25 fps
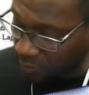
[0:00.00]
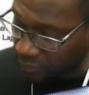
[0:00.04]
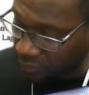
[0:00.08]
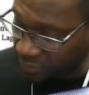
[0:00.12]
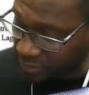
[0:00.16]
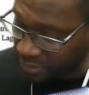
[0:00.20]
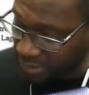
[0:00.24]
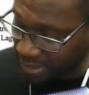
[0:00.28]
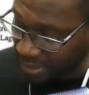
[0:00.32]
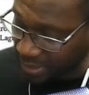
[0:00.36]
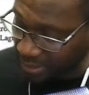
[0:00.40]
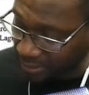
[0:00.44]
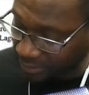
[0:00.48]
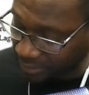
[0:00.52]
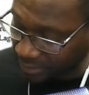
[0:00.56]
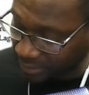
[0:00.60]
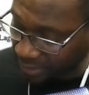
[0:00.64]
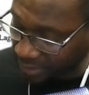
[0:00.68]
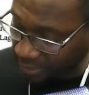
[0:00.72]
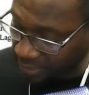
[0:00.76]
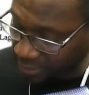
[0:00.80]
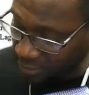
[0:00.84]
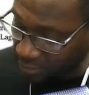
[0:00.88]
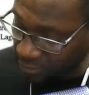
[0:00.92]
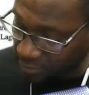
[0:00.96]
cosine
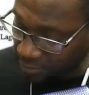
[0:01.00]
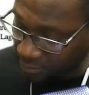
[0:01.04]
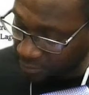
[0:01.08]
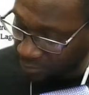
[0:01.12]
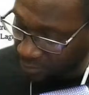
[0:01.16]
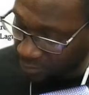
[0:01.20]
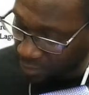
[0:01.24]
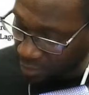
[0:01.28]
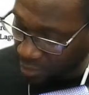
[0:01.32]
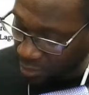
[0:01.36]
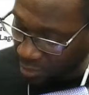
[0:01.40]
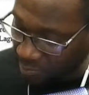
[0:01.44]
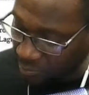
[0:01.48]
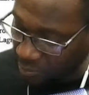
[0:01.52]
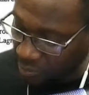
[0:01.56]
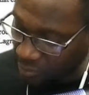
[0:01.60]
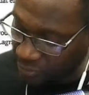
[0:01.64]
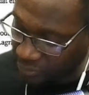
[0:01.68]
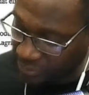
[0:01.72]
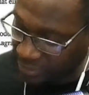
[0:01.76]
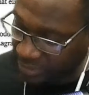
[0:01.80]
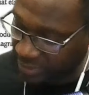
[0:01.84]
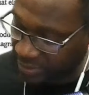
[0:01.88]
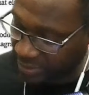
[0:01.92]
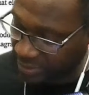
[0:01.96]
theta
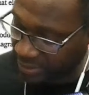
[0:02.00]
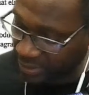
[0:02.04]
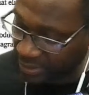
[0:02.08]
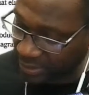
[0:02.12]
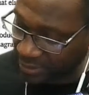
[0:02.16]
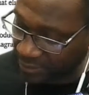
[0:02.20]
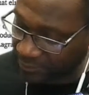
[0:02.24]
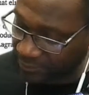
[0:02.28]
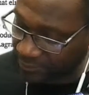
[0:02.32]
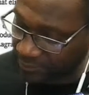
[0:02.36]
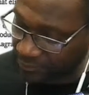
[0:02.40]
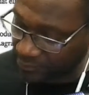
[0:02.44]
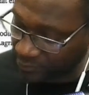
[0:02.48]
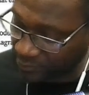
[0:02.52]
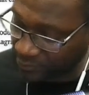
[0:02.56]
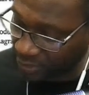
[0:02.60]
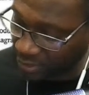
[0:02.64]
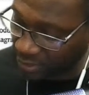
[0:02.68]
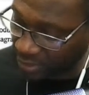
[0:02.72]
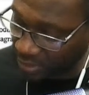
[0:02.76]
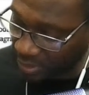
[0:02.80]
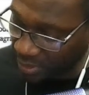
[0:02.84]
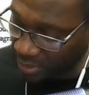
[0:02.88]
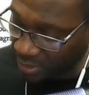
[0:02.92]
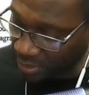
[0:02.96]
almost to the end.
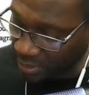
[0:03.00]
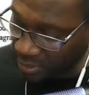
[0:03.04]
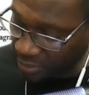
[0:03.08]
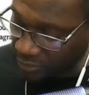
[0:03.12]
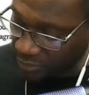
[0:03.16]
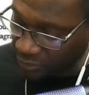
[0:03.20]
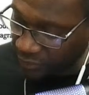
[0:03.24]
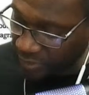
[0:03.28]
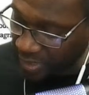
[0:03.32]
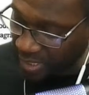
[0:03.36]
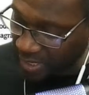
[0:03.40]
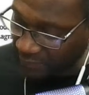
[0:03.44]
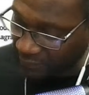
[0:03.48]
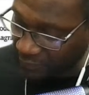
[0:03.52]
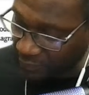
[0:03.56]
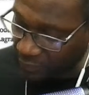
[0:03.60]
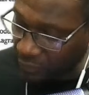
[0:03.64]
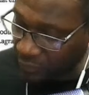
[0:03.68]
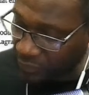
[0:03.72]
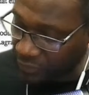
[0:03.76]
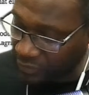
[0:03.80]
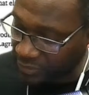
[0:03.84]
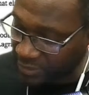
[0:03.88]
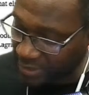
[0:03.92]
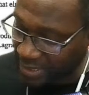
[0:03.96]
So I have
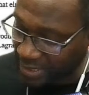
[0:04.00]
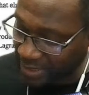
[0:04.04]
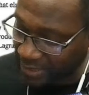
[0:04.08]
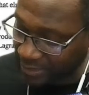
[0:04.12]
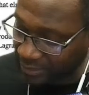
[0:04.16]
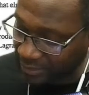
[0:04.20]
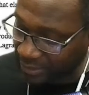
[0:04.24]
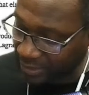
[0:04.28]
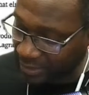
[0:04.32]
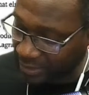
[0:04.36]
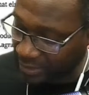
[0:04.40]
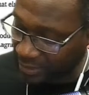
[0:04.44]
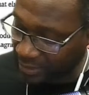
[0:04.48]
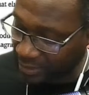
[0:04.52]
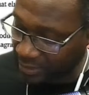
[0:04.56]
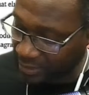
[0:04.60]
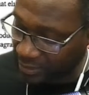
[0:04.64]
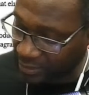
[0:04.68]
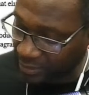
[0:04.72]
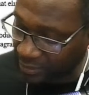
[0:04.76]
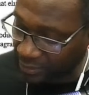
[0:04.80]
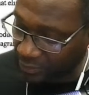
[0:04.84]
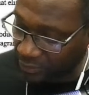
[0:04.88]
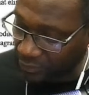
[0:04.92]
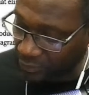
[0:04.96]
cosine
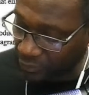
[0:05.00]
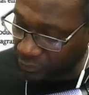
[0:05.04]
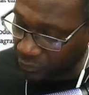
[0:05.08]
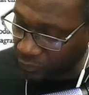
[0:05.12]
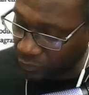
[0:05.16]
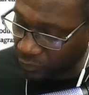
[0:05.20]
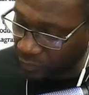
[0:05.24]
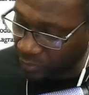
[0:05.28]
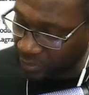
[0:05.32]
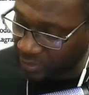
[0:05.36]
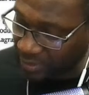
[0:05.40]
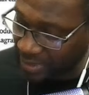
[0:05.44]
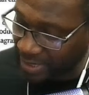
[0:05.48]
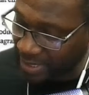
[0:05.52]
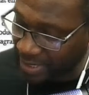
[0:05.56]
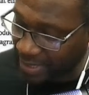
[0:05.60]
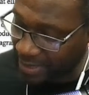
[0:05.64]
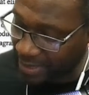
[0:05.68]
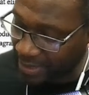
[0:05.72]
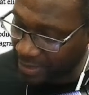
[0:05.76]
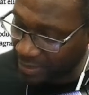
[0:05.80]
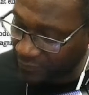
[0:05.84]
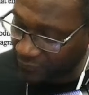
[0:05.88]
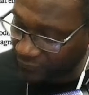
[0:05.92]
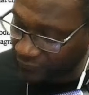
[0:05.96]
theta equals
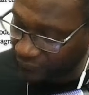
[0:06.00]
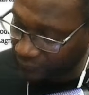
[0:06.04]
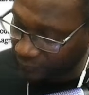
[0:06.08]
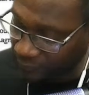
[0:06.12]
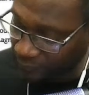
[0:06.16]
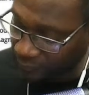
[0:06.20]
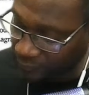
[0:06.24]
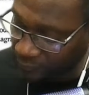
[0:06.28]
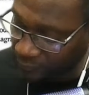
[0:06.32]
1/2.